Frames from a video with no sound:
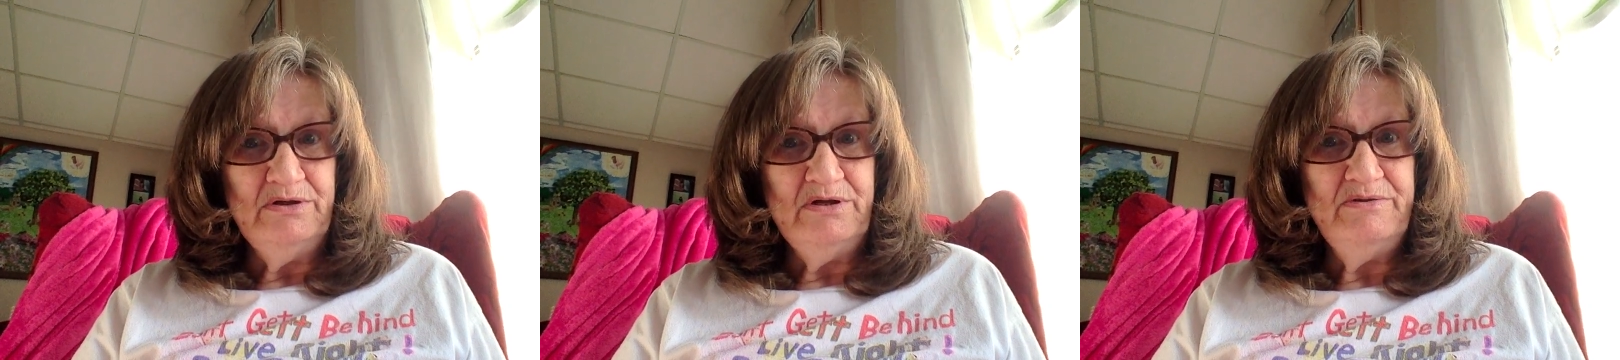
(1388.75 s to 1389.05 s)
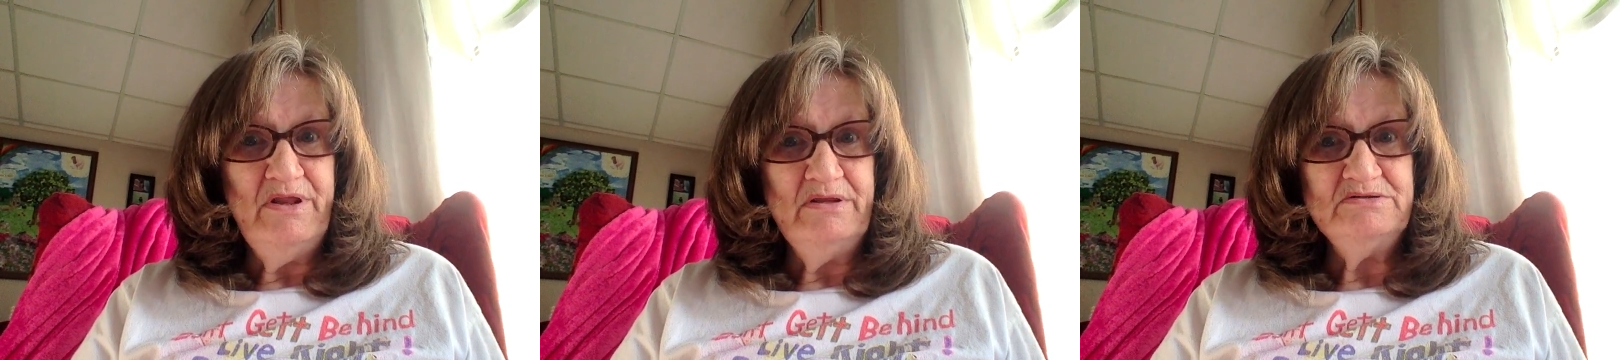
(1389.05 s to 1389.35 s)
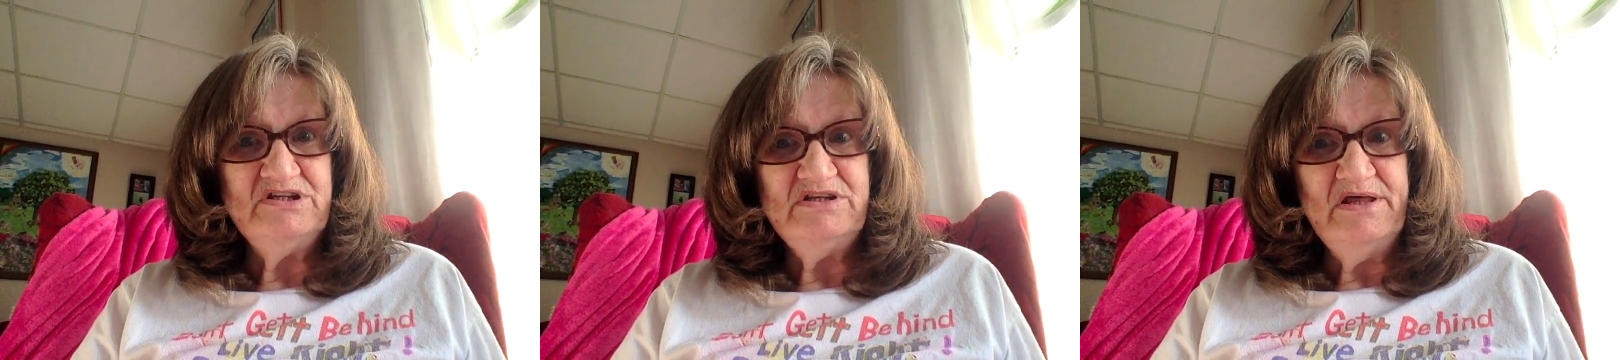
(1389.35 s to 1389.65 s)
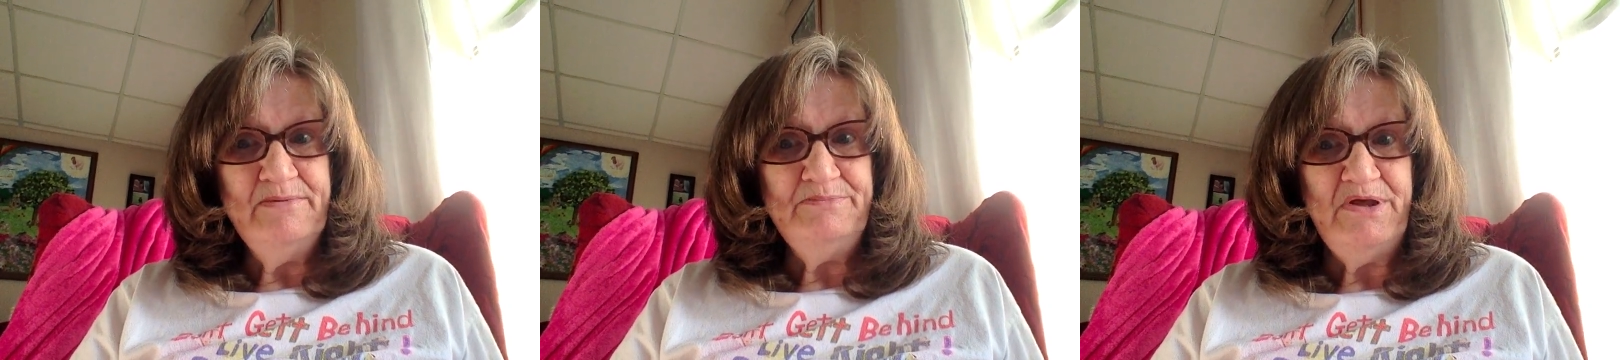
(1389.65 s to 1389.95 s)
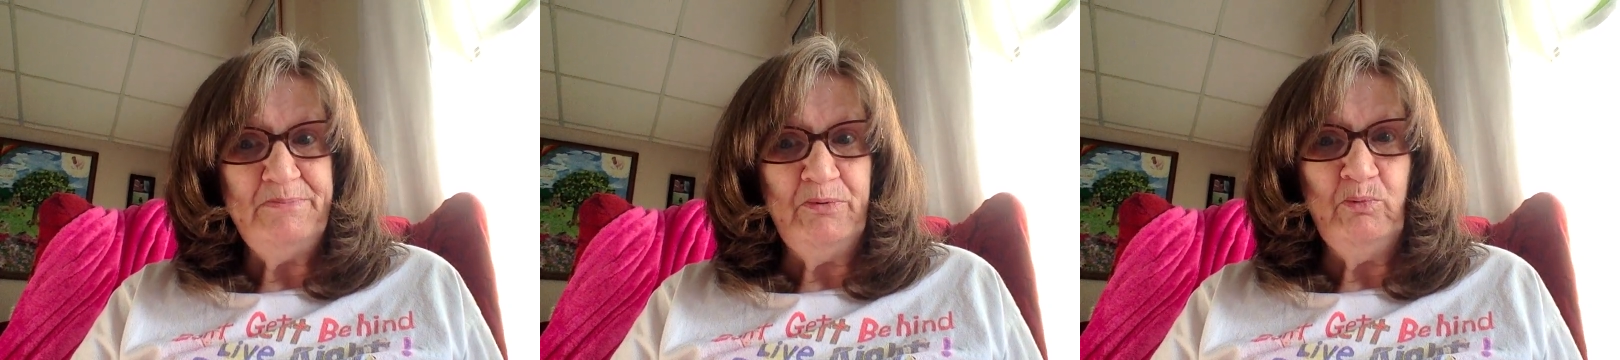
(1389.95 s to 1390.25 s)
And then to them
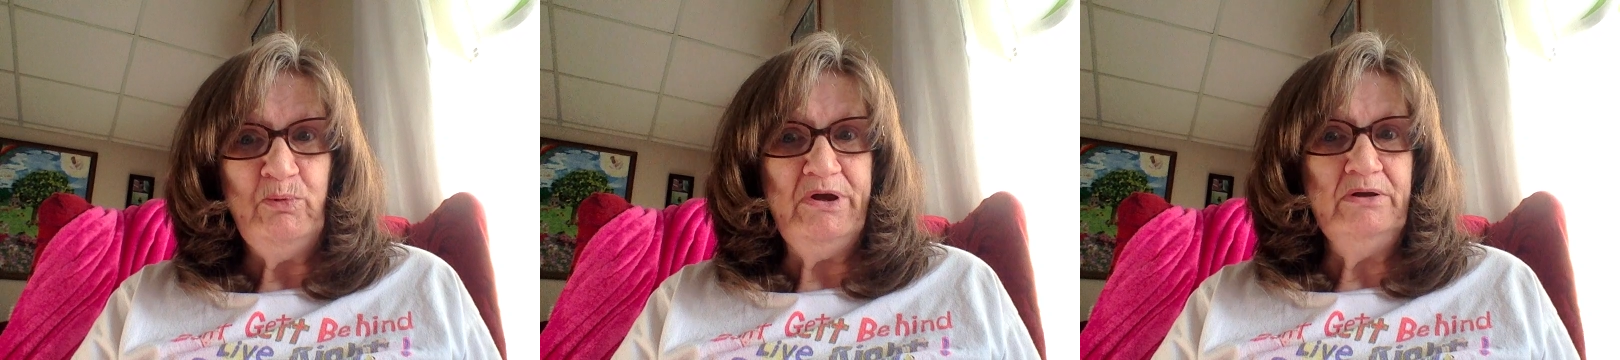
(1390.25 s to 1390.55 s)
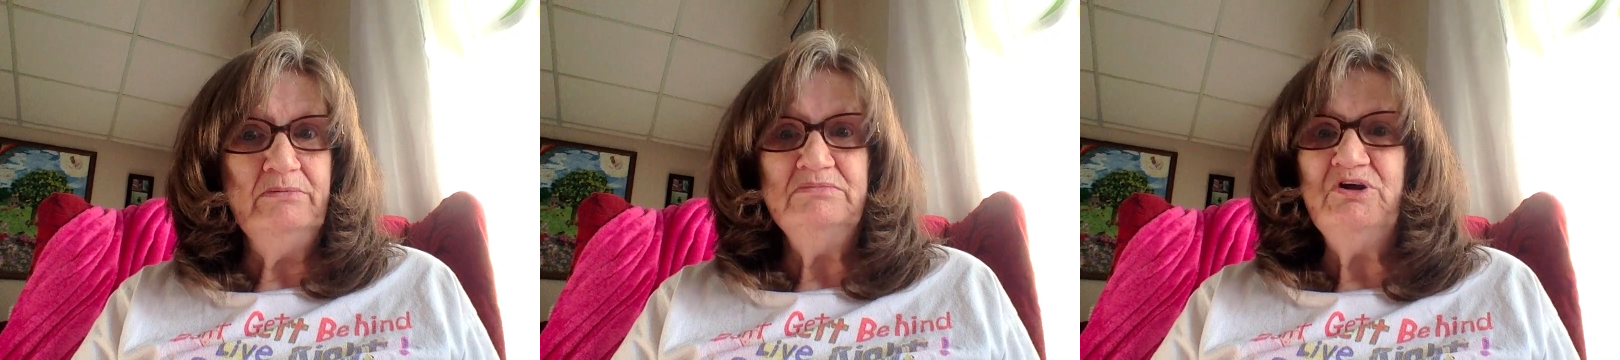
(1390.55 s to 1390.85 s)
people, well,